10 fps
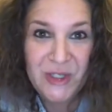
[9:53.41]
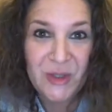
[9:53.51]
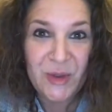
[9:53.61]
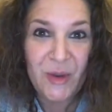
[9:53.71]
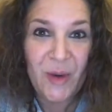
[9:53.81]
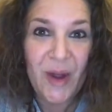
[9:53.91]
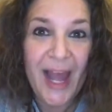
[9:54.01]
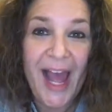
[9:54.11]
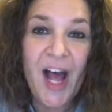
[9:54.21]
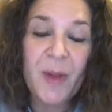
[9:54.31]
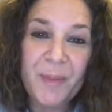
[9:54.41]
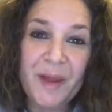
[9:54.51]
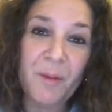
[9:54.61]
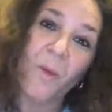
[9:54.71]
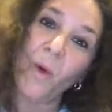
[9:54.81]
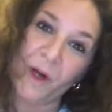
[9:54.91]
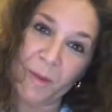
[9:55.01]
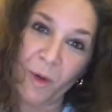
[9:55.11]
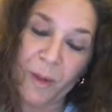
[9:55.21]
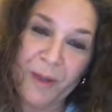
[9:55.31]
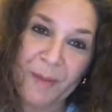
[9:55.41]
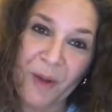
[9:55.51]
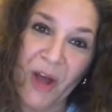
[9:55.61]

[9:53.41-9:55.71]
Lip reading: to helping more and more people